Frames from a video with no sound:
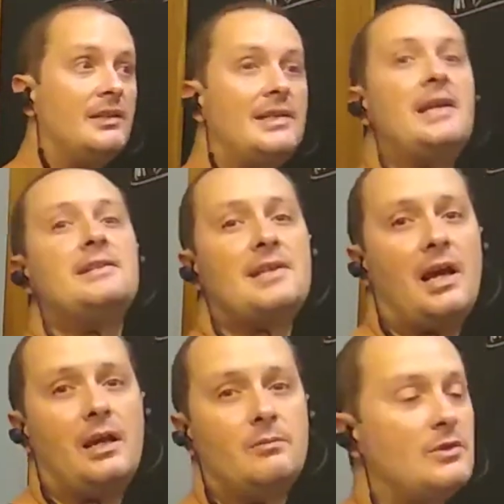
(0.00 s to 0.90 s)
10
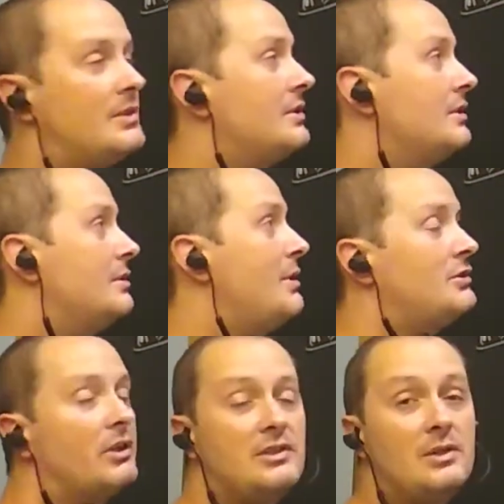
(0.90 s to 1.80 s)
times the
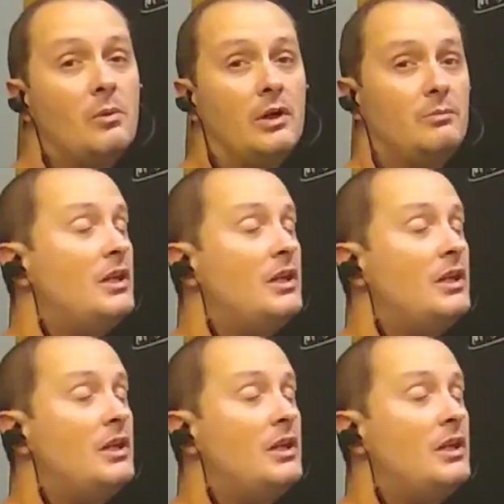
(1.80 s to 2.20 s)
metric D1,